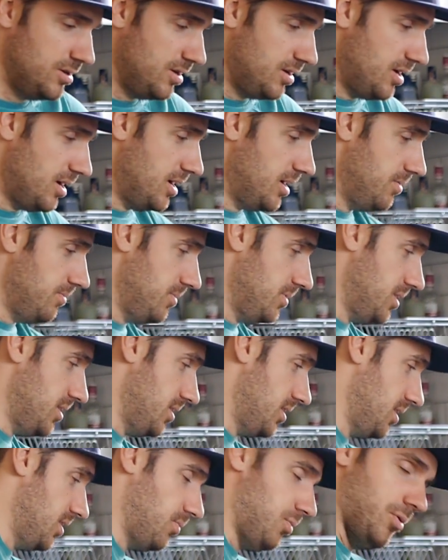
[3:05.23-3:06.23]
And
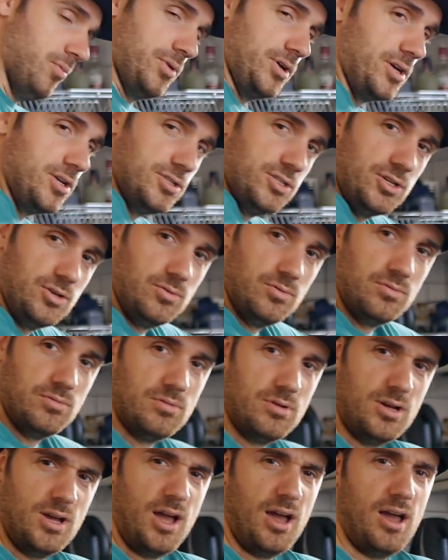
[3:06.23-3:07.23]
then what we're going to do,
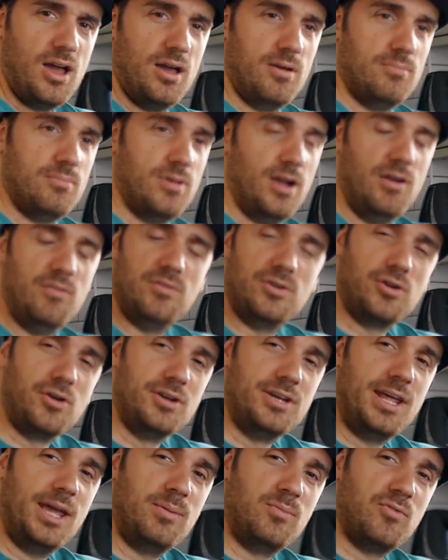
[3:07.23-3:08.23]
I haven't really
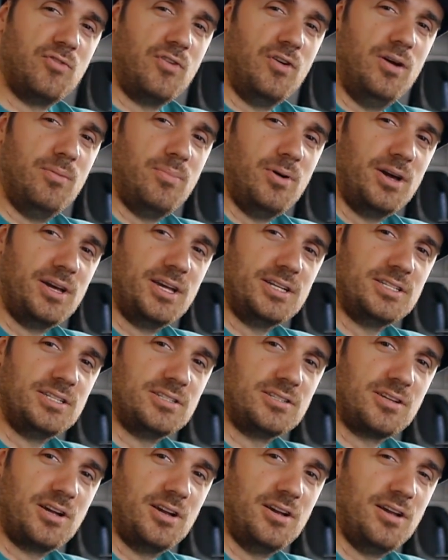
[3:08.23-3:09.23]
got a name for it, but I guess
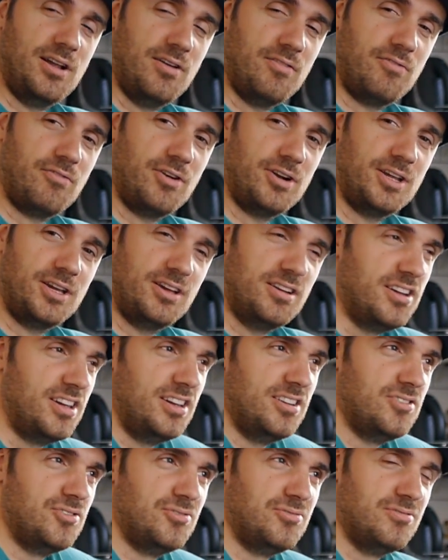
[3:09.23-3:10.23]
it's kind of like threading a
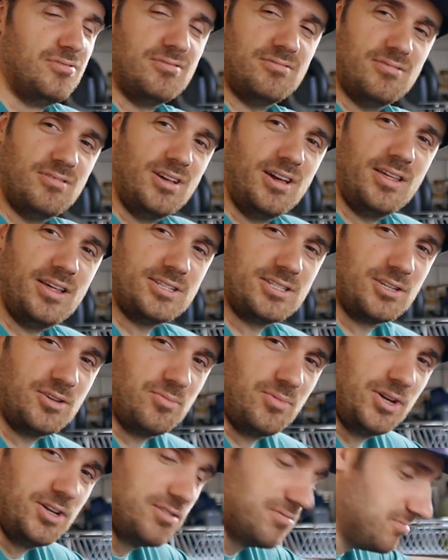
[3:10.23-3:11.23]
needle. That's a good
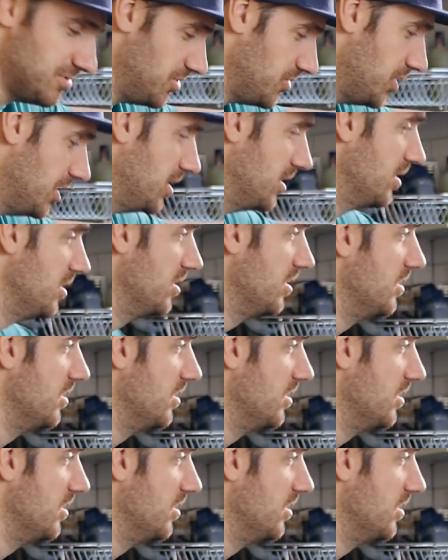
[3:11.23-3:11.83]
way to call it.